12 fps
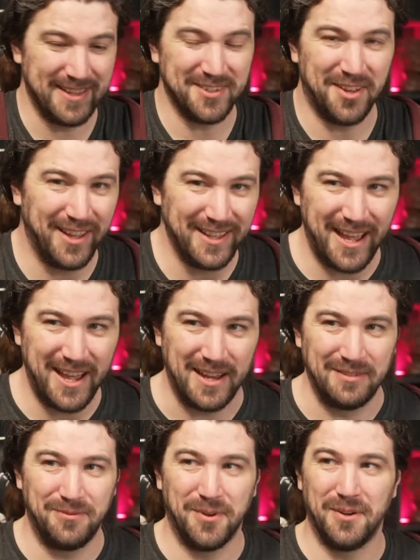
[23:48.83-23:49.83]
I had
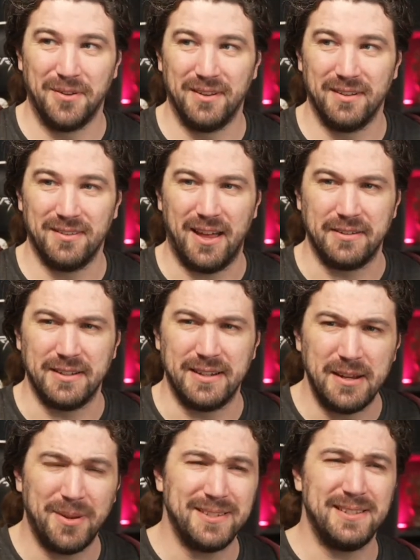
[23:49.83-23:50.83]
for the cloud. Did
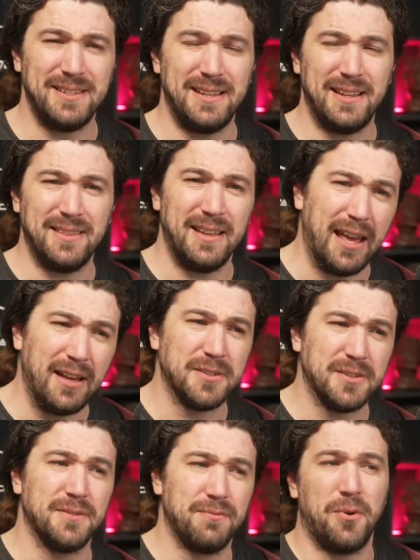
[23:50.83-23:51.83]
anybody see anything
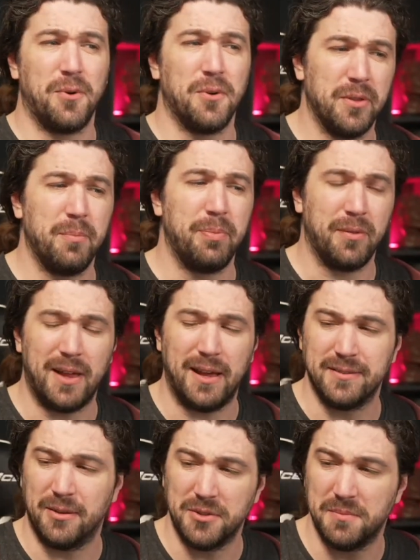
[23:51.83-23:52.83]
else for the clouds that
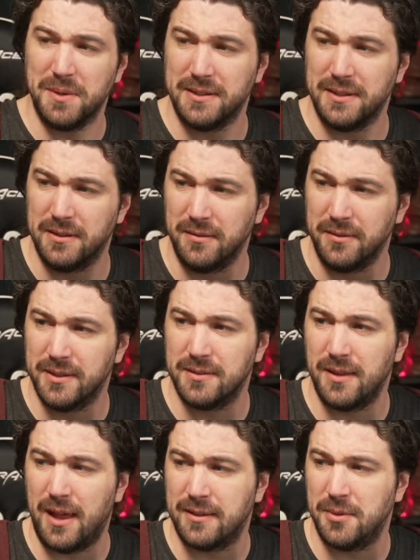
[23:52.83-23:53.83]
was a big deal this
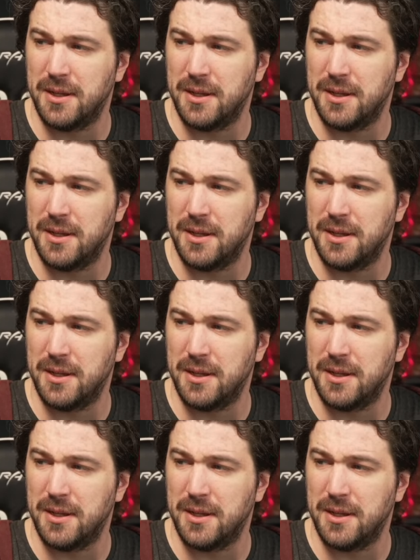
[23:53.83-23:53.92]
last week?